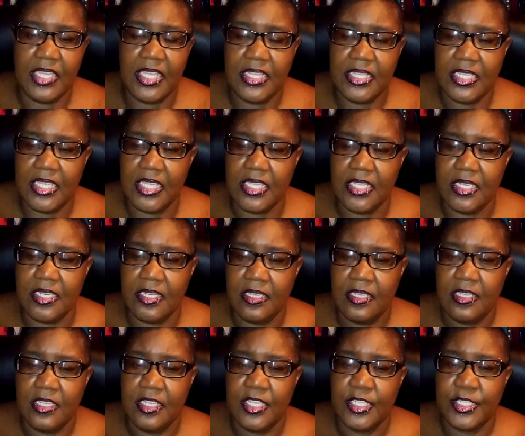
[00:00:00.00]
And then
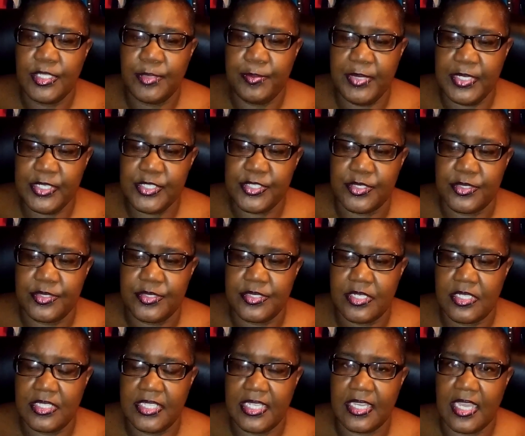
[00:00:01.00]
the
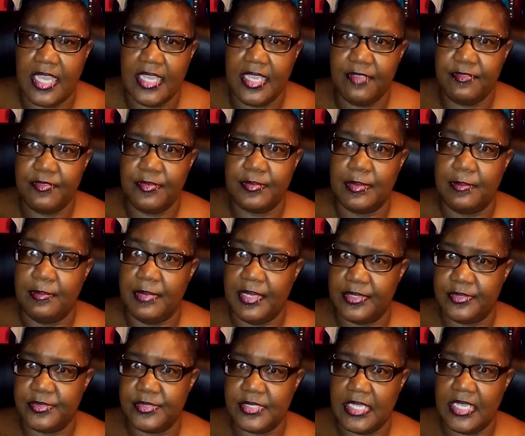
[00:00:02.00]
pictures. Like I come from the
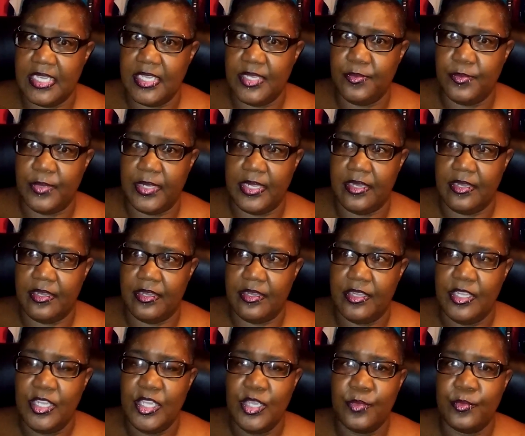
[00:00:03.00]
metal side
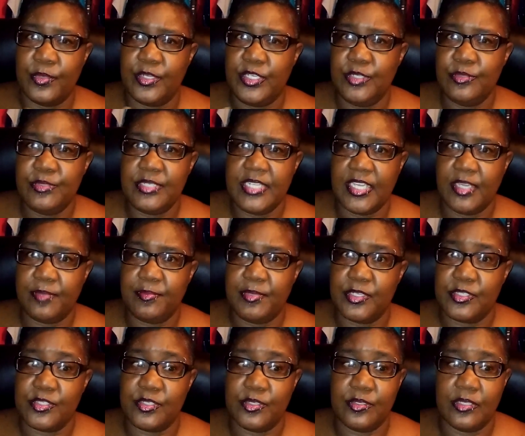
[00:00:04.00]
where when you take a
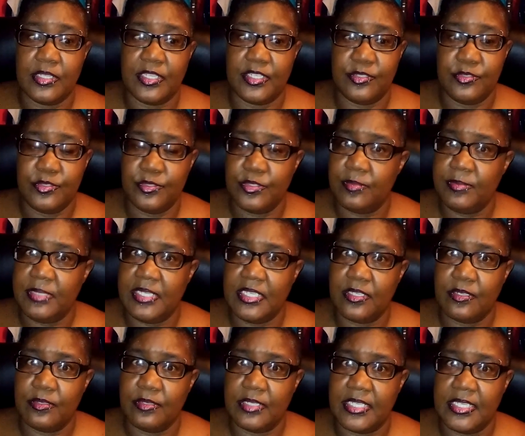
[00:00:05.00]
picture, like you do the meet
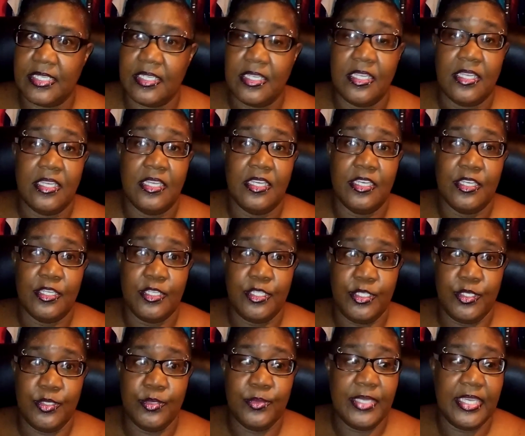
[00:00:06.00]
and greet,
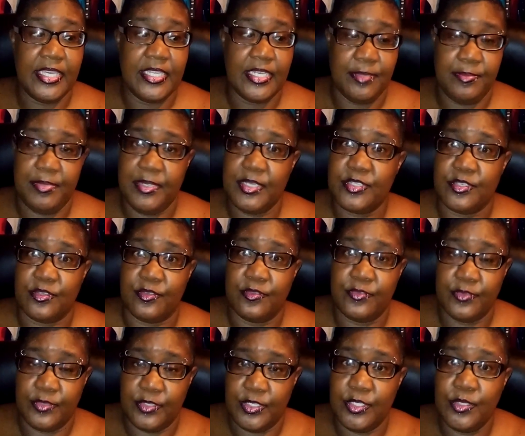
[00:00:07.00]
you get a picture
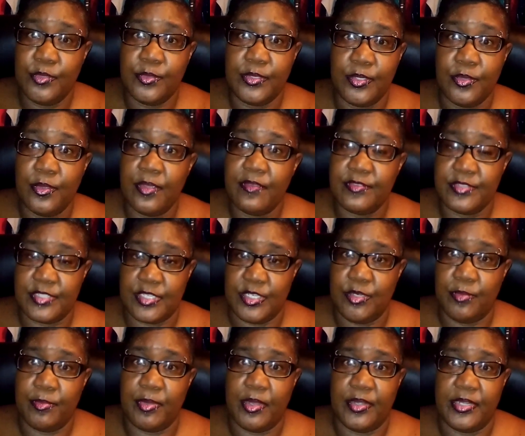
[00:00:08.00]
for you and whoever's in
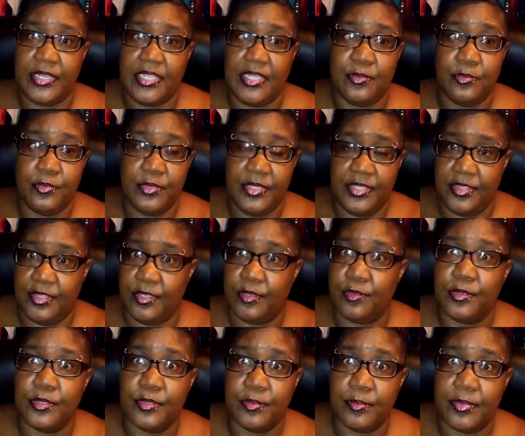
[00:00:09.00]
your party with the
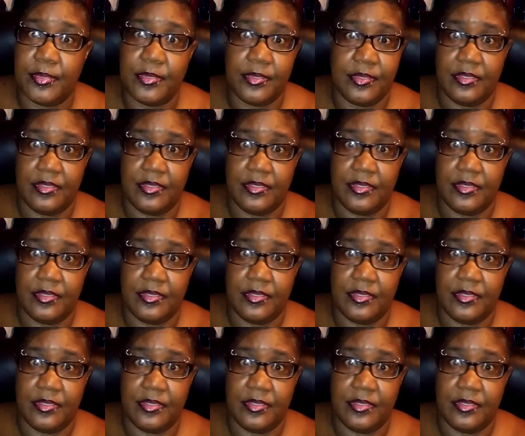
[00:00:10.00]
group.